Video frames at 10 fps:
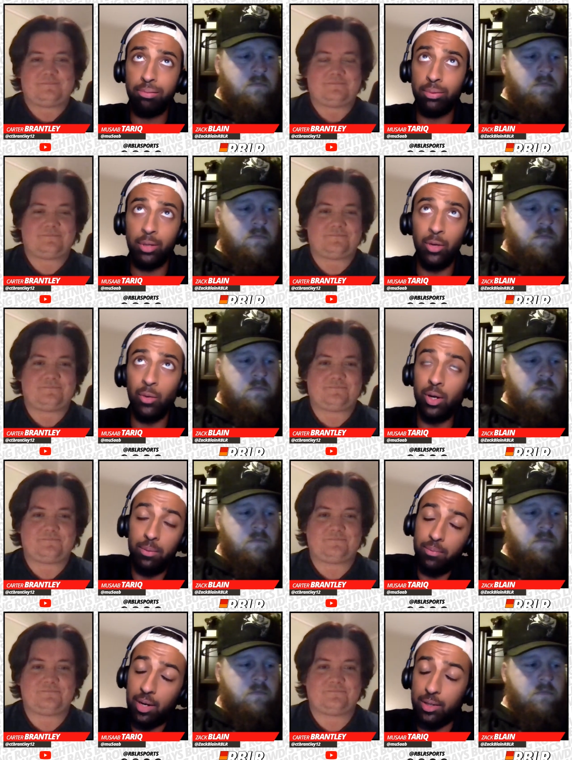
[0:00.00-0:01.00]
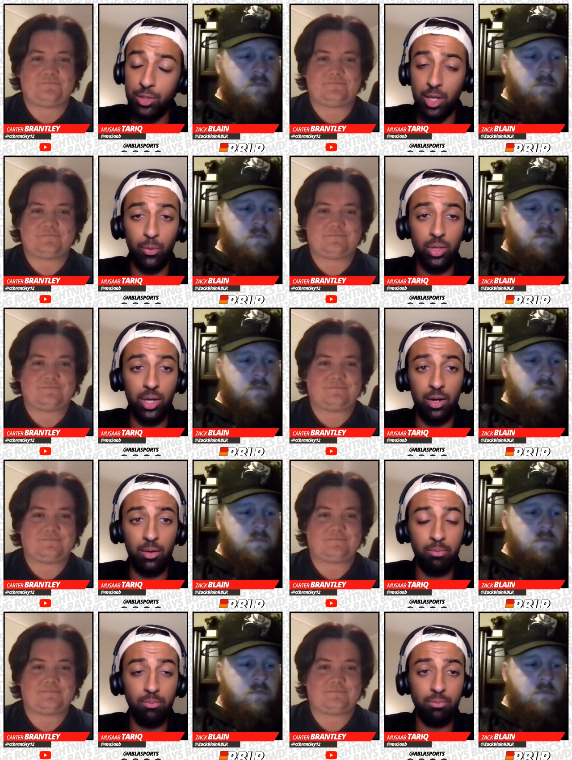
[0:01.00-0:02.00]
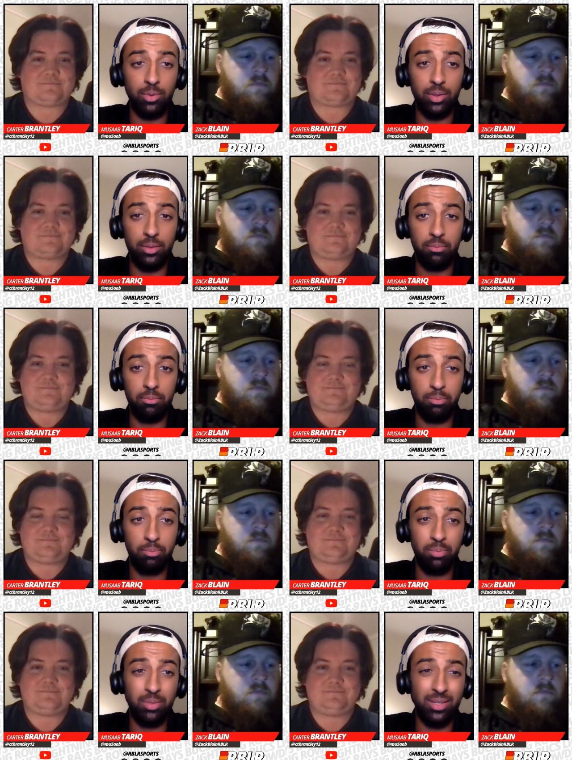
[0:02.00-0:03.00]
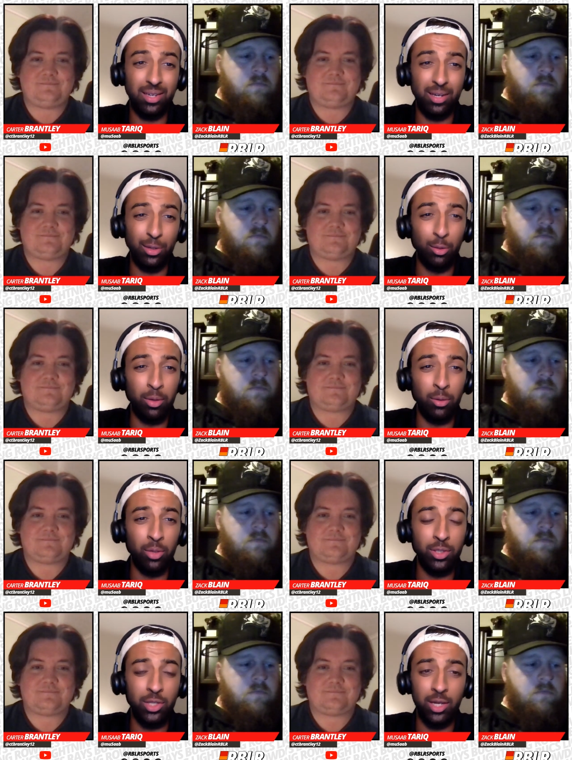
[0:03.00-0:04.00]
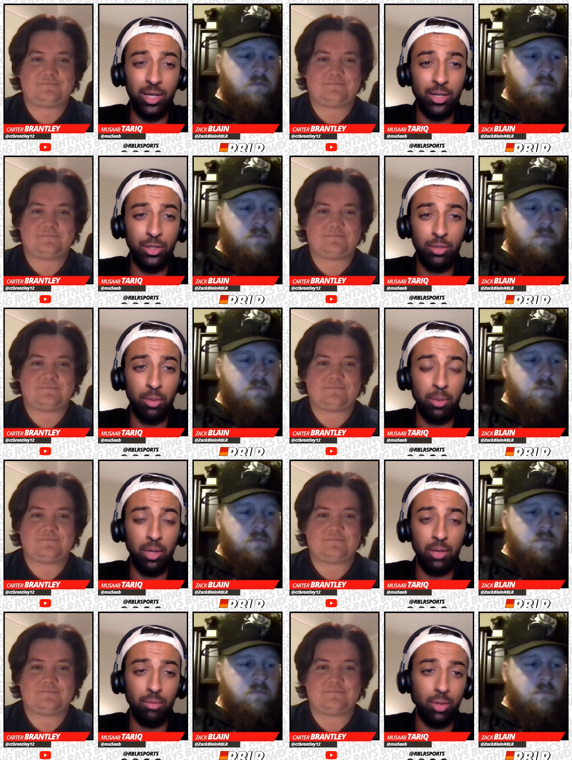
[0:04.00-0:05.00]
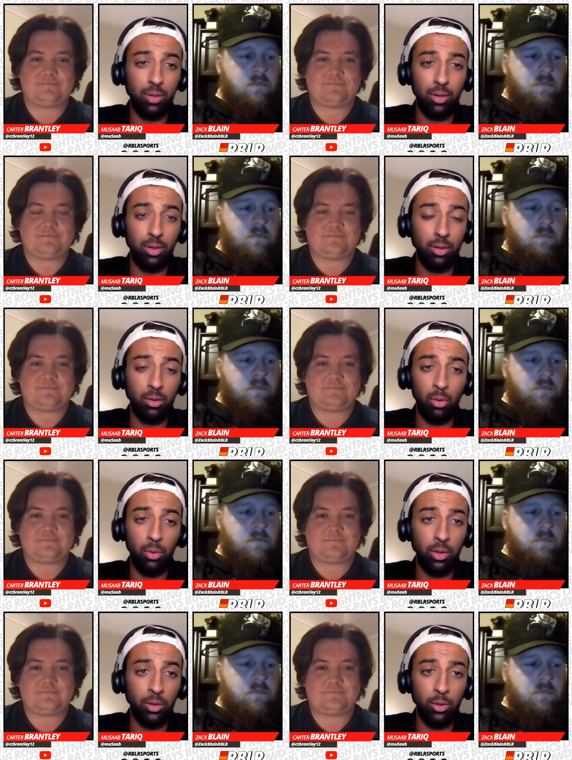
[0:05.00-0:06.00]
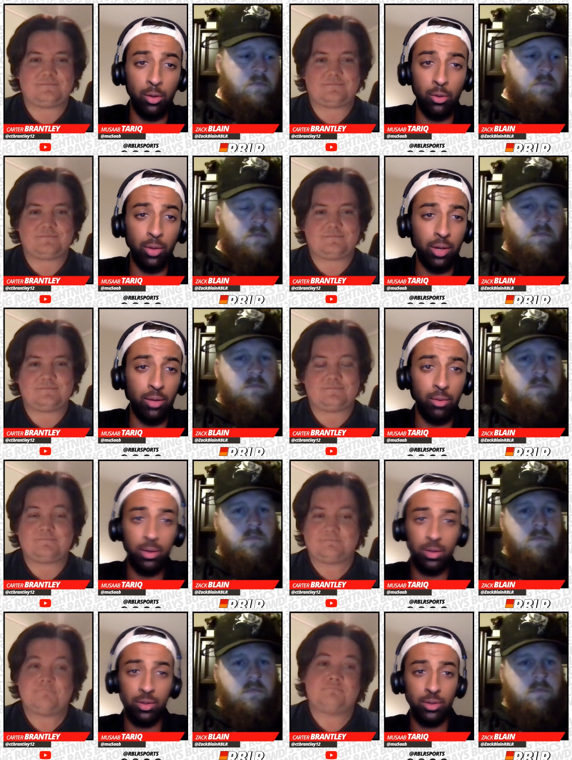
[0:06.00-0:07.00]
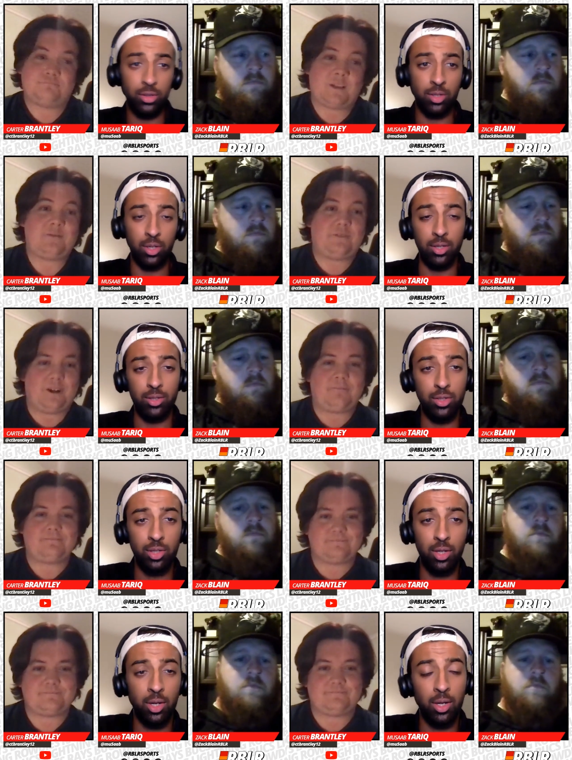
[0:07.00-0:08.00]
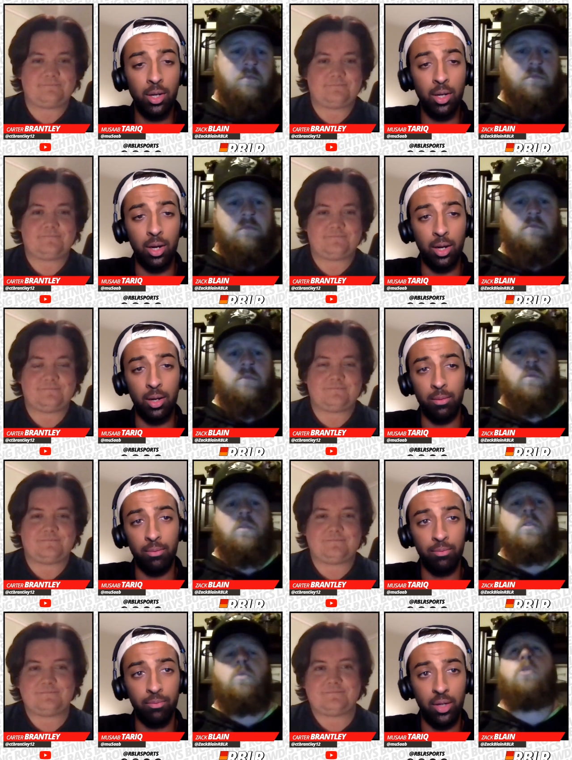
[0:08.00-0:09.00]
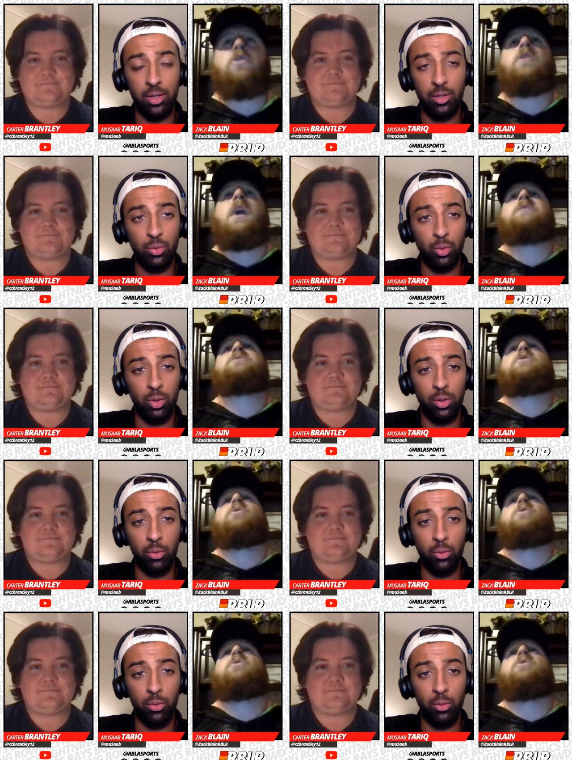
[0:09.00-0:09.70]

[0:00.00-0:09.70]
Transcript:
Speaker 1: You know what? I say we kind of get a little bit risky, I guess, and maybe I'll I'll, I'll throw in a third round just cause. Um, I think it's worth the